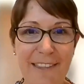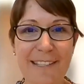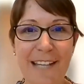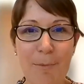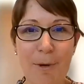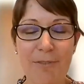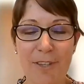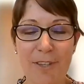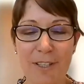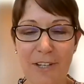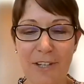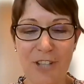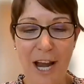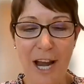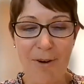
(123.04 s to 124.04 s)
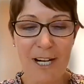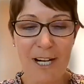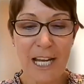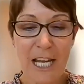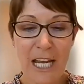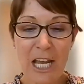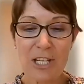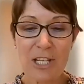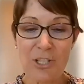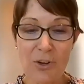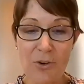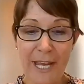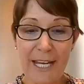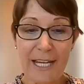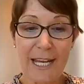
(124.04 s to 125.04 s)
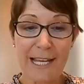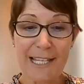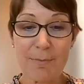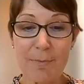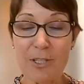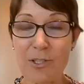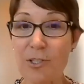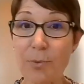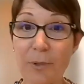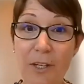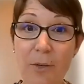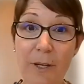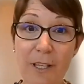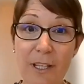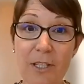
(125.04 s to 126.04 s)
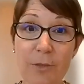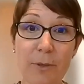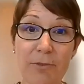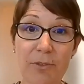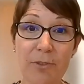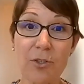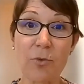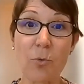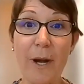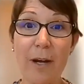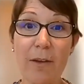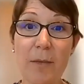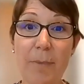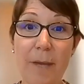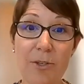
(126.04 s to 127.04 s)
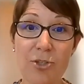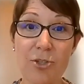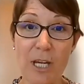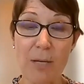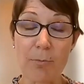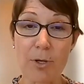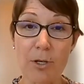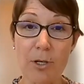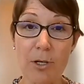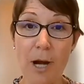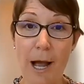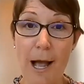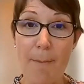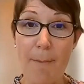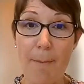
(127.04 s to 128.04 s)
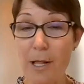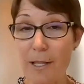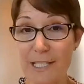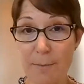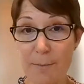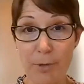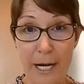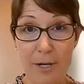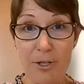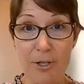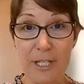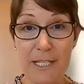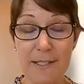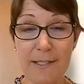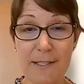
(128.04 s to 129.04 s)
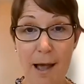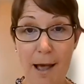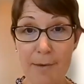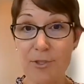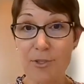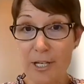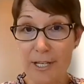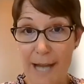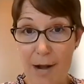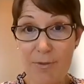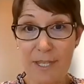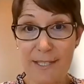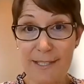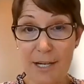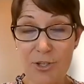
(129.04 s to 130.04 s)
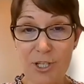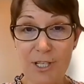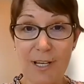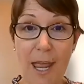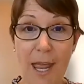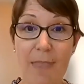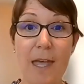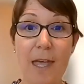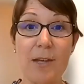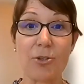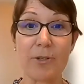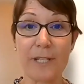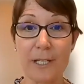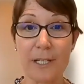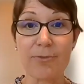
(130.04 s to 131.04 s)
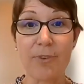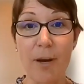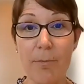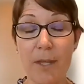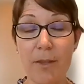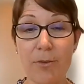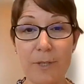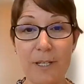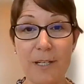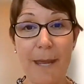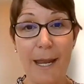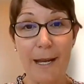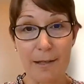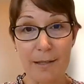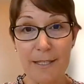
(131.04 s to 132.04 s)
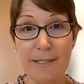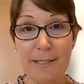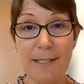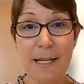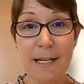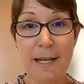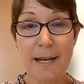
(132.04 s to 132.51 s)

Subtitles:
the time over the lunch hour. So Katie asked me just really quickly to review where the Bend Chamber policy priorities started out this session, and then you'll hear from the three panelists